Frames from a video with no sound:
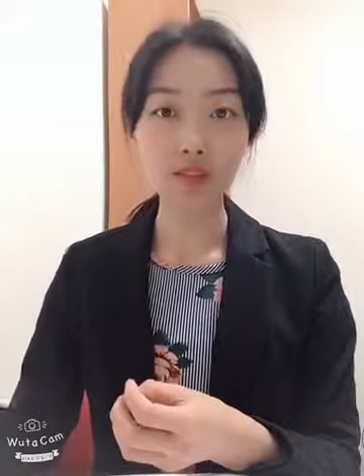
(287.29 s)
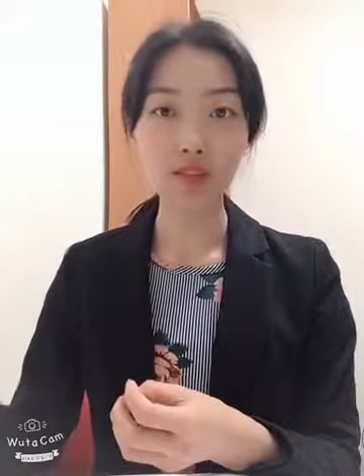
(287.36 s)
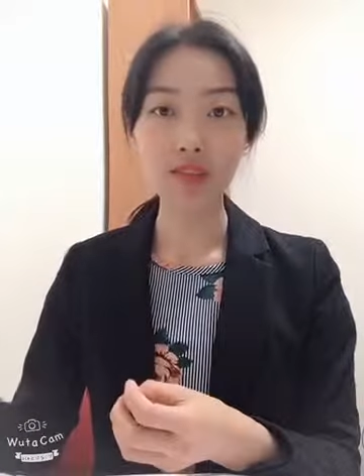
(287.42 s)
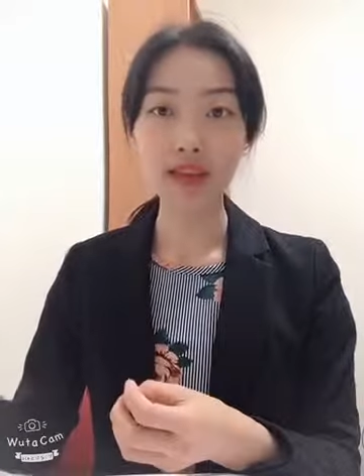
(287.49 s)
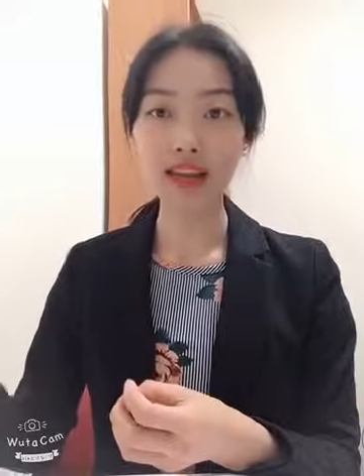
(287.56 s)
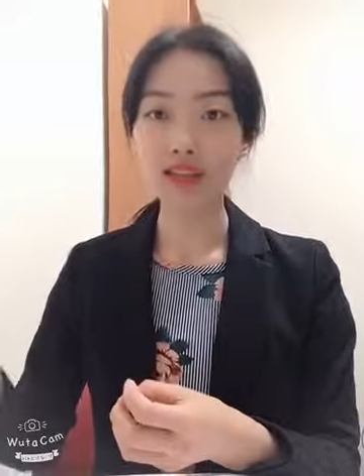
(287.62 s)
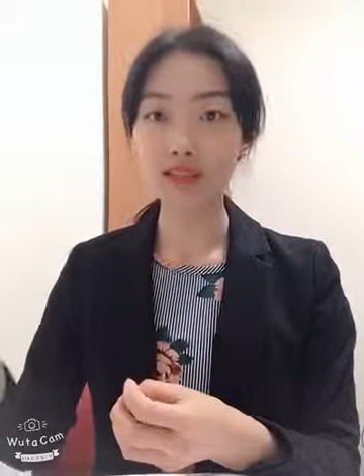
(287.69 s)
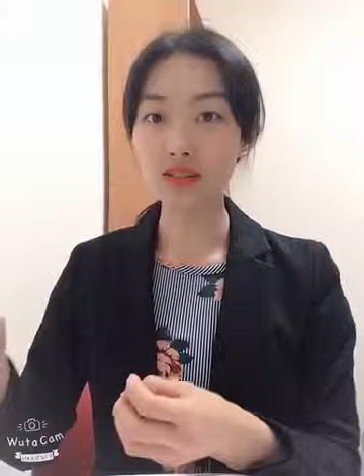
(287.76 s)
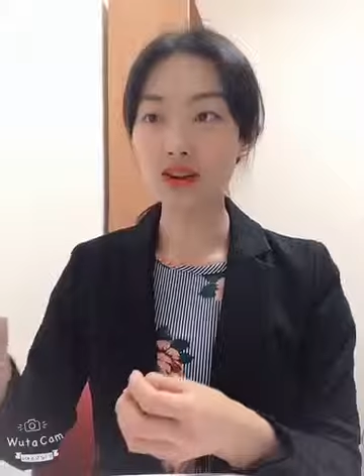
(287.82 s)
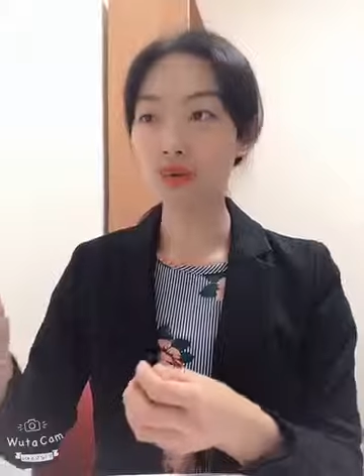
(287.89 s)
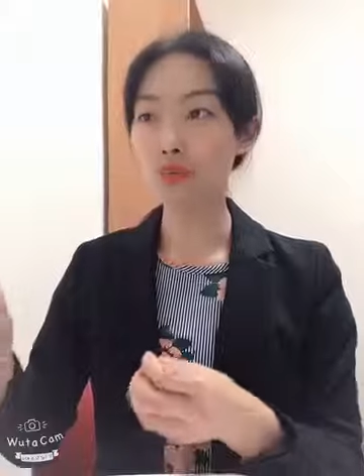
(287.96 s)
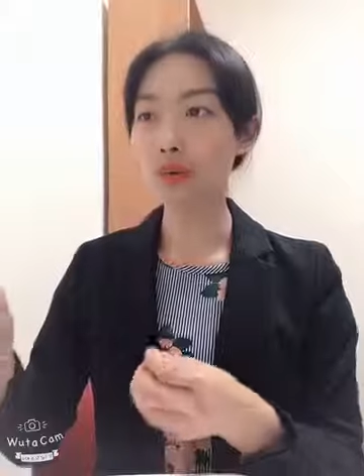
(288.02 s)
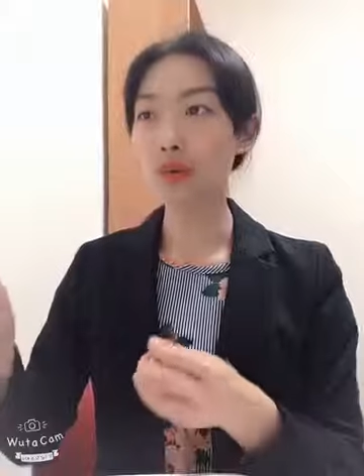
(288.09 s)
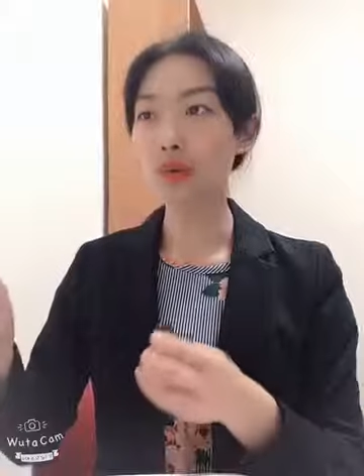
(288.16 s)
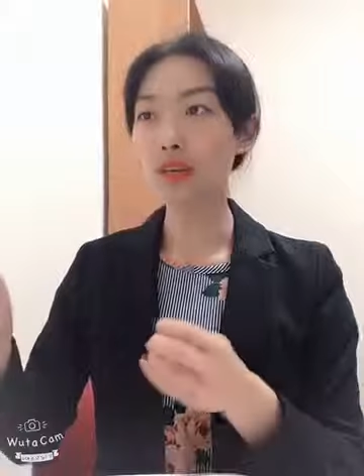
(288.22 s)
Based
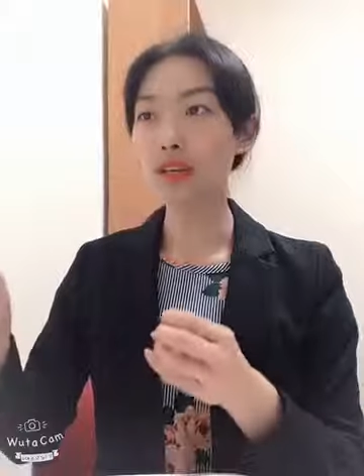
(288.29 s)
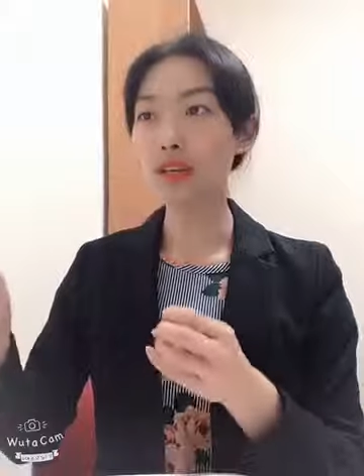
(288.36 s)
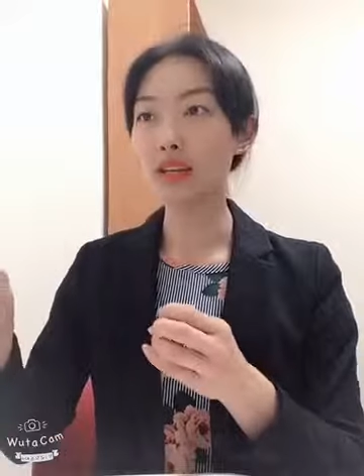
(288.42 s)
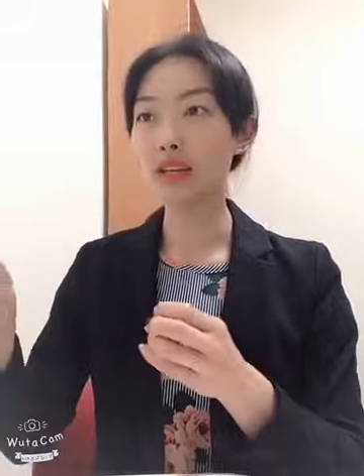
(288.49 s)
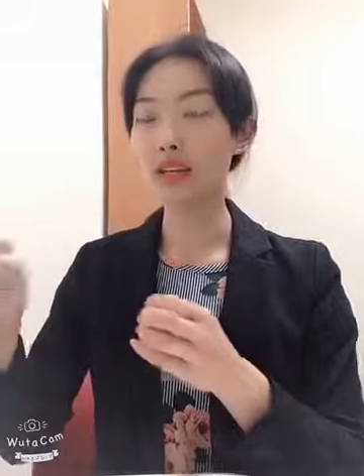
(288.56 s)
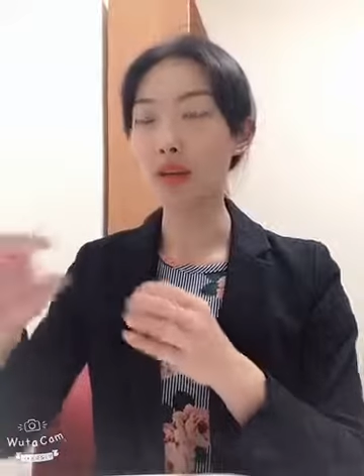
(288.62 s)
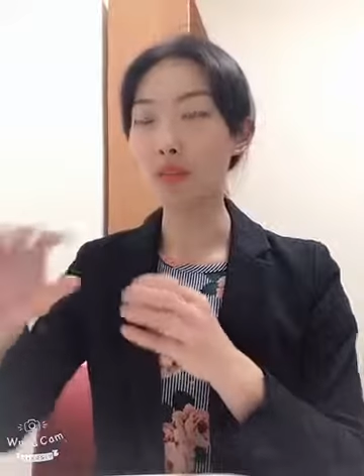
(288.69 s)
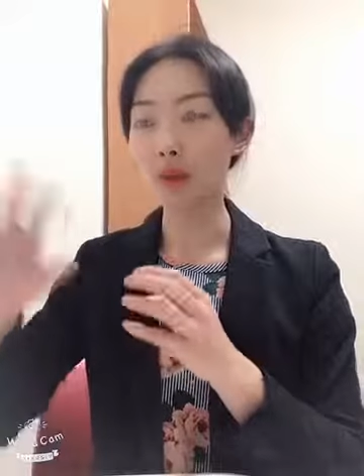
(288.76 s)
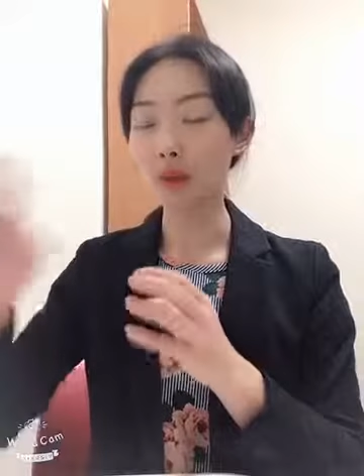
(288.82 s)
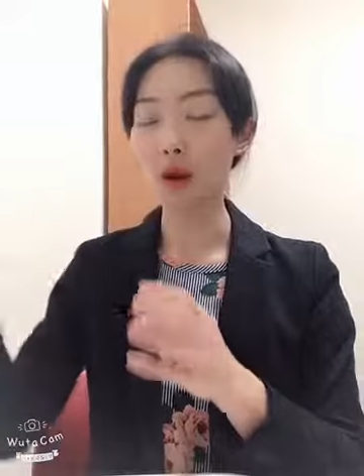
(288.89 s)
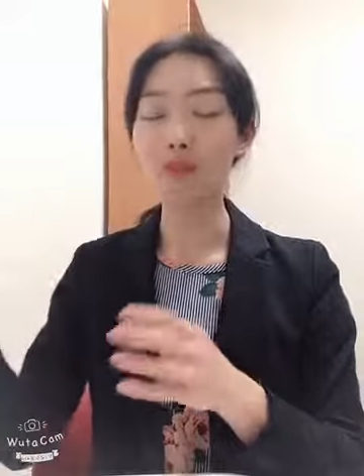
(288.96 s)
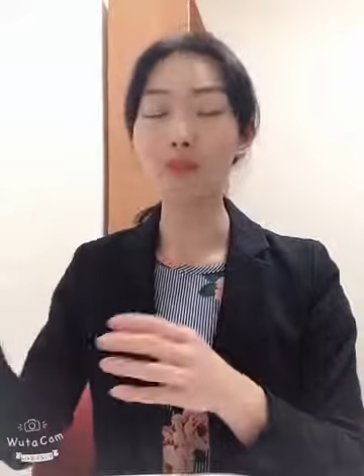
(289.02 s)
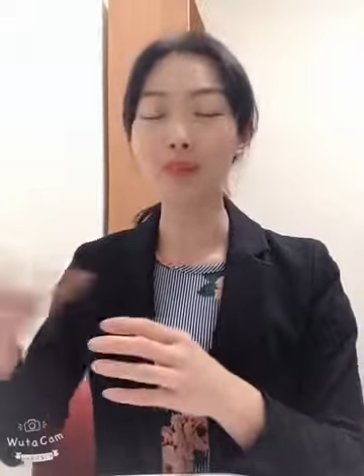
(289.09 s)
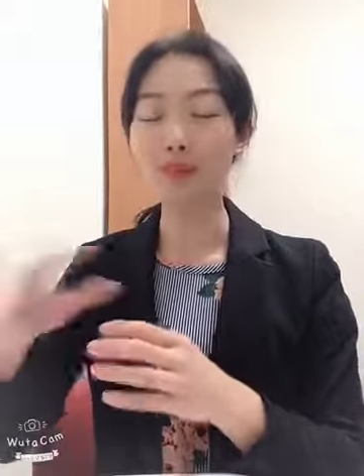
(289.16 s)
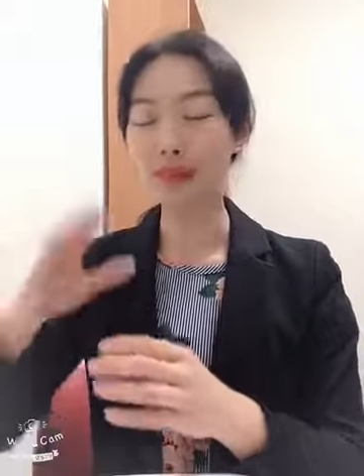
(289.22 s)
on
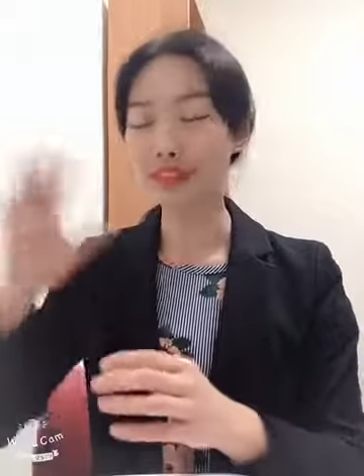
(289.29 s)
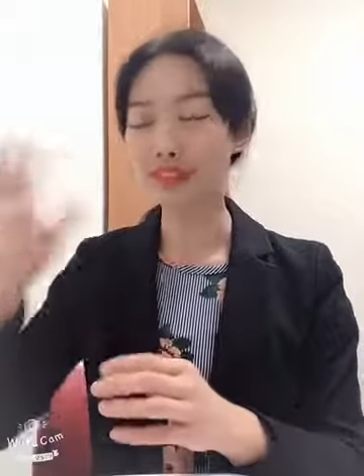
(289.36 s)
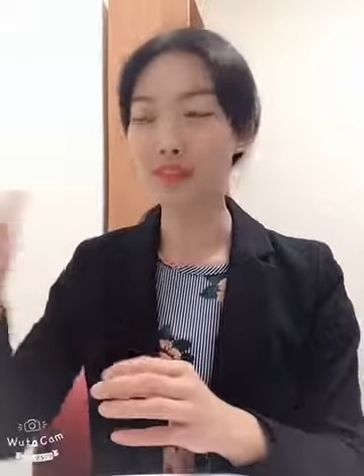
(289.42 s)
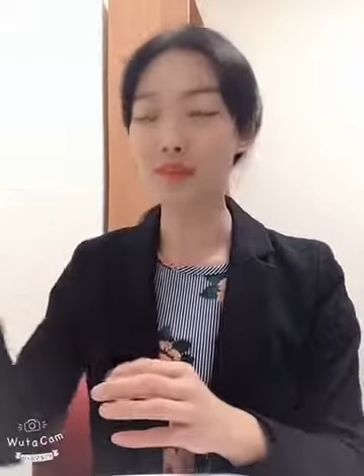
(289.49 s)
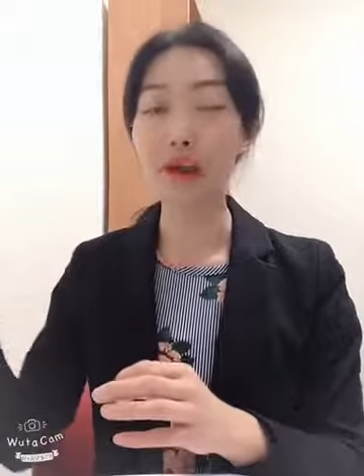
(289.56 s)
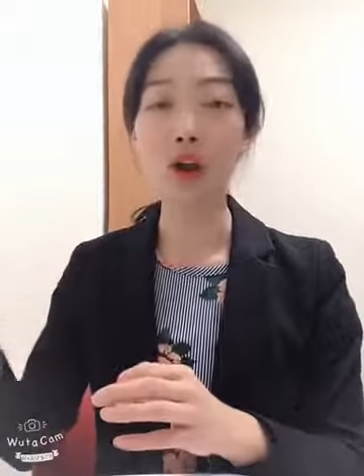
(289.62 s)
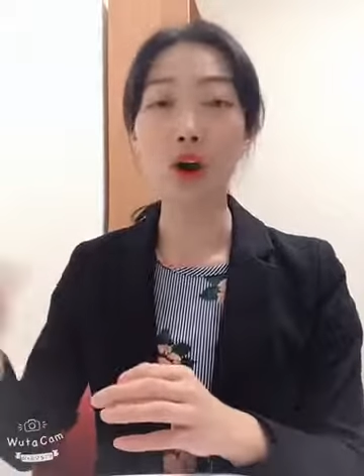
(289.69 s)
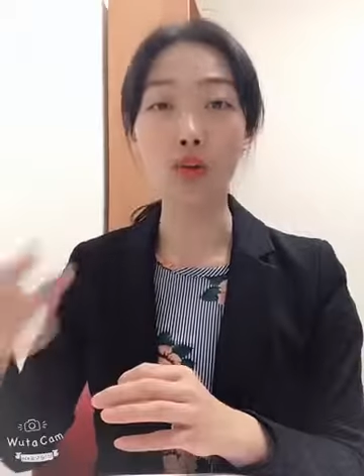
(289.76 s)
my